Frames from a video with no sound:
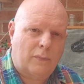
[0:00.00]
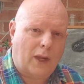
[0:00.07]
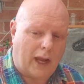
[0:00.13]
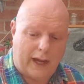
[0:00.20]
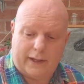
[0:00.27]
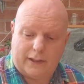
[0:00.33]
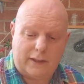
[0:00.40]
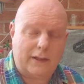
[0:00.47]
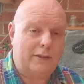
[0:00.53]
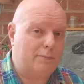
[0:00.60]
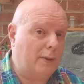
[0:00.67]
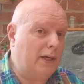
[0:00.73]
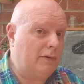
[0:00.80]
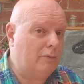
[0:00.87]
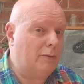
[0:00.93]
And it has
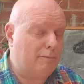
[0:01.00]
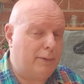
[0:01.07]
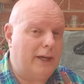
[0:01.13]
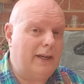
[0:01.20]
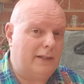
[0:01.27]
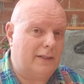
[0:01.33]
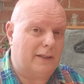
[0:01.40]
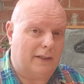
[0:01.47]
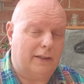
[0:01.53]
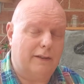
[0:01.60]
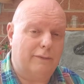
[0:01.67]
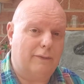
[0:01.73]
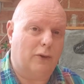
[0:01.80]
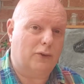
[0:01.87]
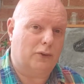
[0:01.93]
been repeated in the
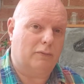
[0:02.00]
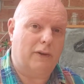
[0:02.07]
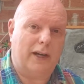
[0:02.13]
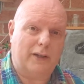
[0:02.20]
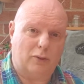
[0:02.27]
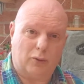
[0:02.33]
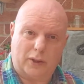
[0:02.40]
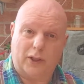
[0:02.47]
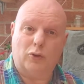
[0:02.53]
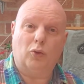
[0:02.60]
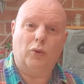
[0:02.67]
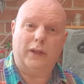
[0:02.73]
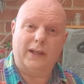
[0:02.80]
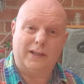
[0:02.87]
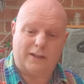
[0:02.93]
fossil record in all
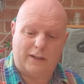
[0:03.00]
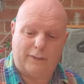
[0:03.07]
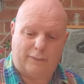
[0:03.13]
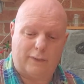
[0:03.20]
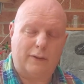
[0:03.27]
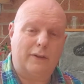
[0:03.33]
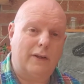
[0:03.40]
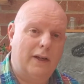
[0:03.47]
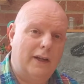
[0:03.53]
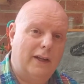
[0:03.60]
these different